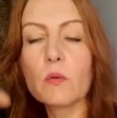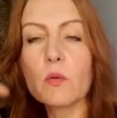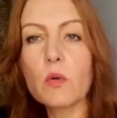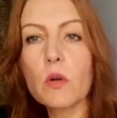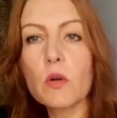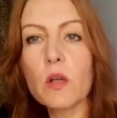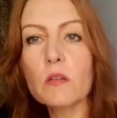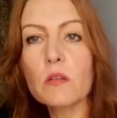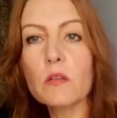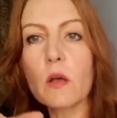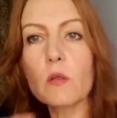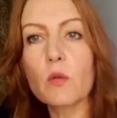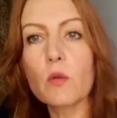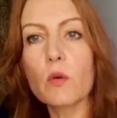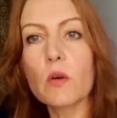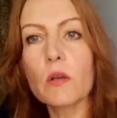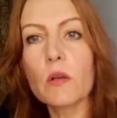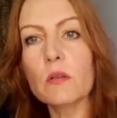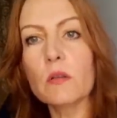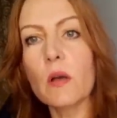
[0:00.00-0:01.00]
Thorasa,
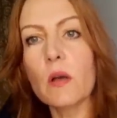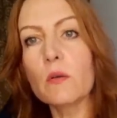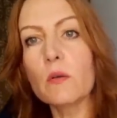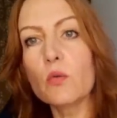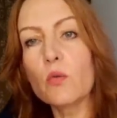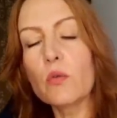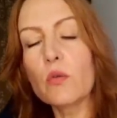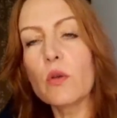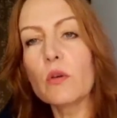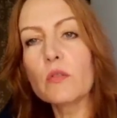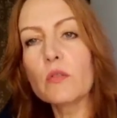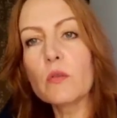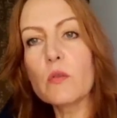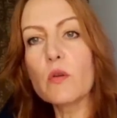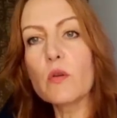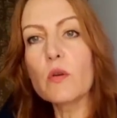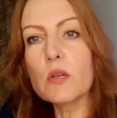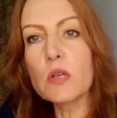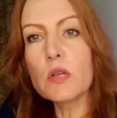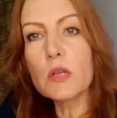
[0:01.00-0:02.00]

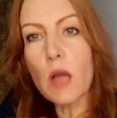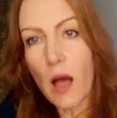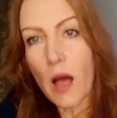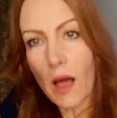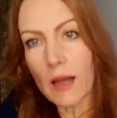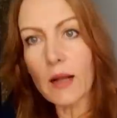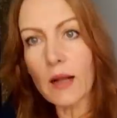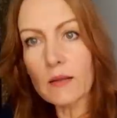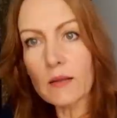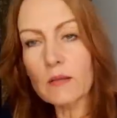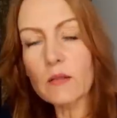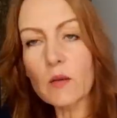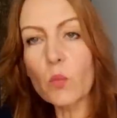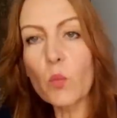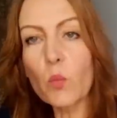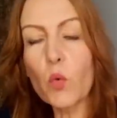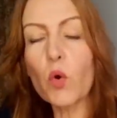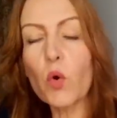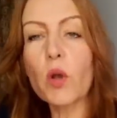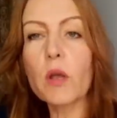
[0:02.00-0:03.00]
2013, I got
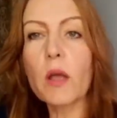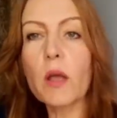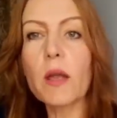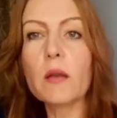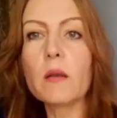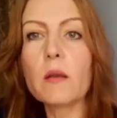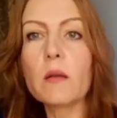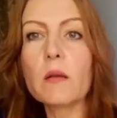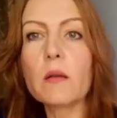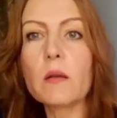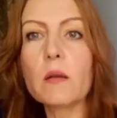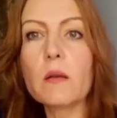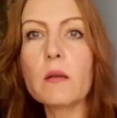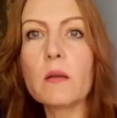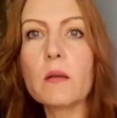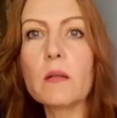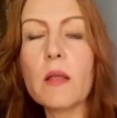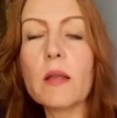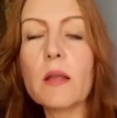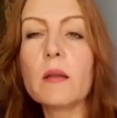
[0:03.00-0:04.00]
some work, and
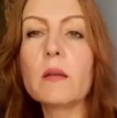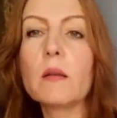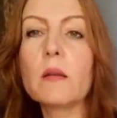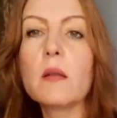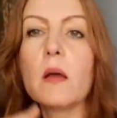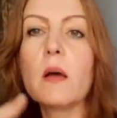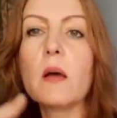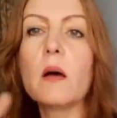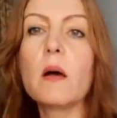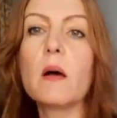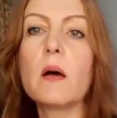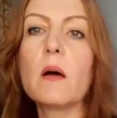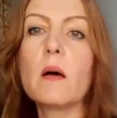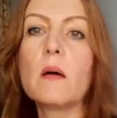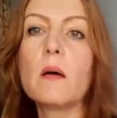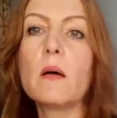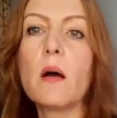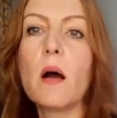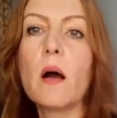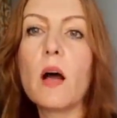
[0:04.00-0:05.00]
Then
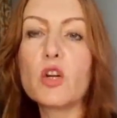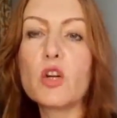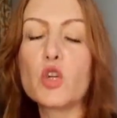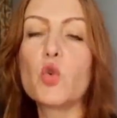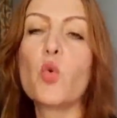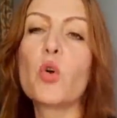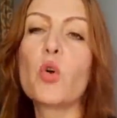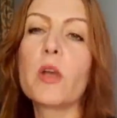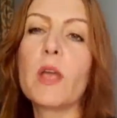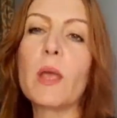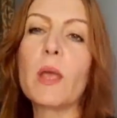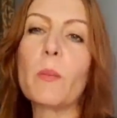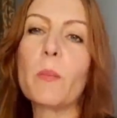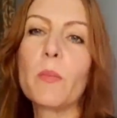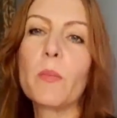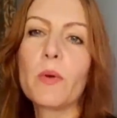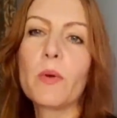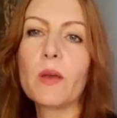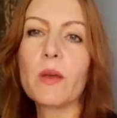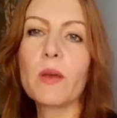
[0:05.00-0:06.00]
Ashok
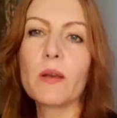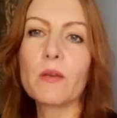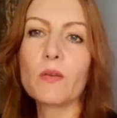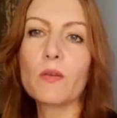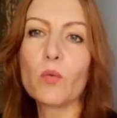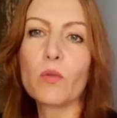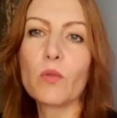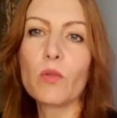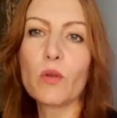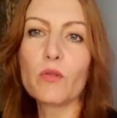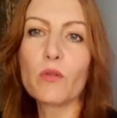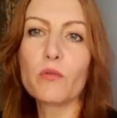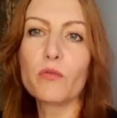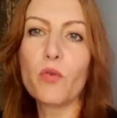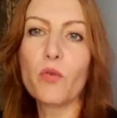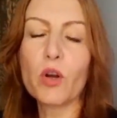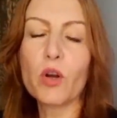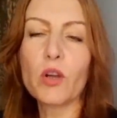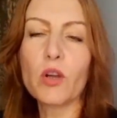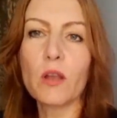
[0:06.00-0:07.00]
came in
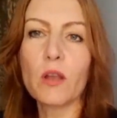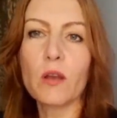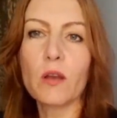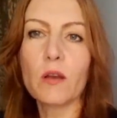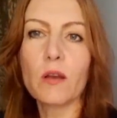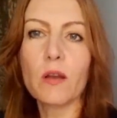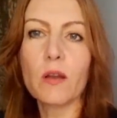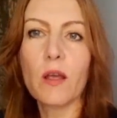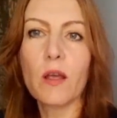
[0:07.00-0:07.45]
2014.